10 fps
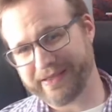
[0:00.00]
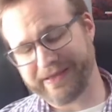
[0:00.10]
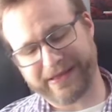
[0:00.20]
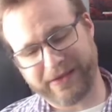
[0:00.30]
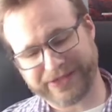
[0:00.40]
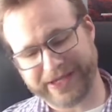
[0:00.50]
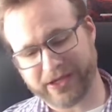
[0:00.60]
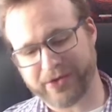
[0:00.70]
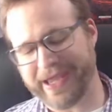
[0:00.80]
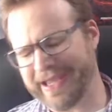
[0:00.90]
I was like,
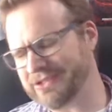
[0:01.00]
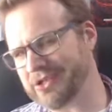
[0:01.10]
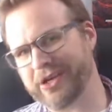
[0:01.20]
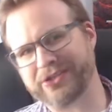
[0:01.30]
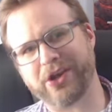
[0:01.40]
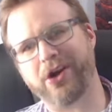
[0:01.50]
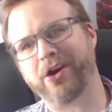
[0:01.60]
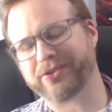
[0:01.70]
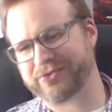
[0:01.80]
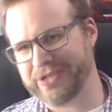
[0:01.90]
okay, it's it's
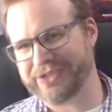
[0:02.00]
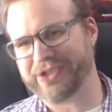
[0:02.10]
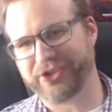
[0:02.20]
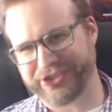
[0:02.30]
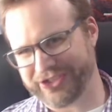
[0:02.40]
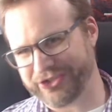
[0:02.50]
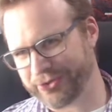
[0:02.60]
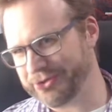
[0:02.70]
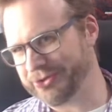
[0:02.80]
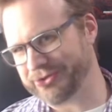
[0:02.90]
all it's all Jessica
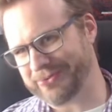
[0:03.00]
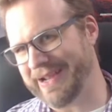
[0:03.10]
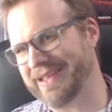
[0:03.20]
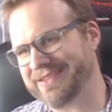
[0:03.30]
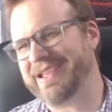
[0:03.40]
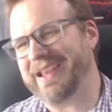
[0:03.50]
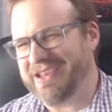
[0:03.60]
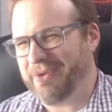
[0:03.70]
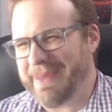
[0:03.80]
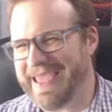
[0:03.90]
Drew's, right? That's not
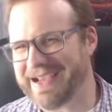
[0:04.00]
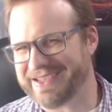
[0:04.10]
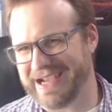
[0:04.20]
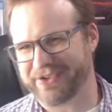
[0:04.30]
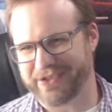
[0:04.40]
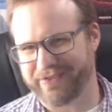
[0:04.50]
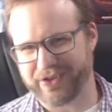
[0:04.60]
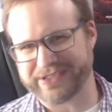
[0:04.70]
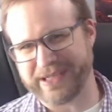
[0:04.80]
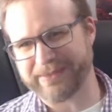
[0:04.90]
you don't make exiles out of all
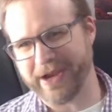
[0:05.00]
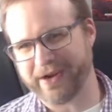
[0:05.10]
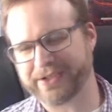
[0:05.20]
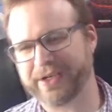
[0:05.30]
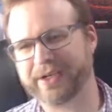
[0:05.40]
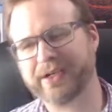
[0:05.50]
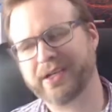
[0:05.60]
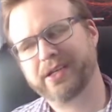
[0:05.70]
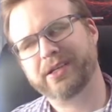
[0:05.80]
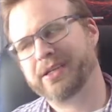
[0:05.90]
the same character.
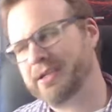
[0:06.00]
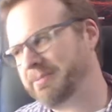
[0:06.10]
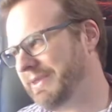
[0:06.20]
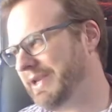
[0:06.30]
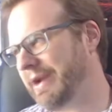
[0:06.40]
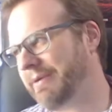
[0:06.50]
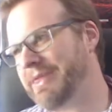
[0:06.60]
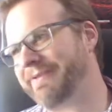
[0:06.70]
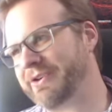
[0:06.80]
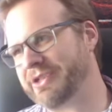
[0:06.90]
But then I read
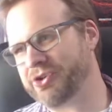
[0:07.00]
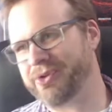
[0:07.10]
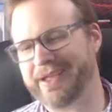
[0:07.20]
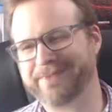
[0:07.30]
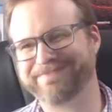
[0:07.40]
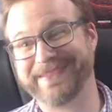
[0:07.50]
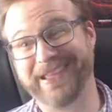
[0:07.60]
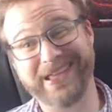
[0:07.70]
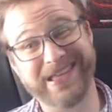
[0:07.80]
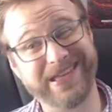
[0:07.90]
the first issue, like,
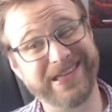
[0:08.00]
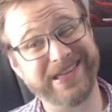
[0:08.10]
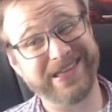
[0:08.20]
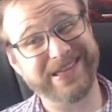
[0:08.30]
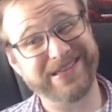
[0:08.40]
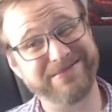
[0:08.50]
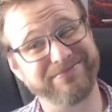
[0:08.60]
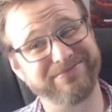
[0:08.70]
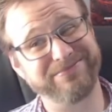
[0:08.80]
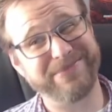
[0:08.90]
uh,
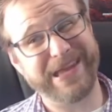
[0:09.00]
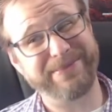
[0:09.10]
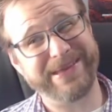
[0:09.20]
maybe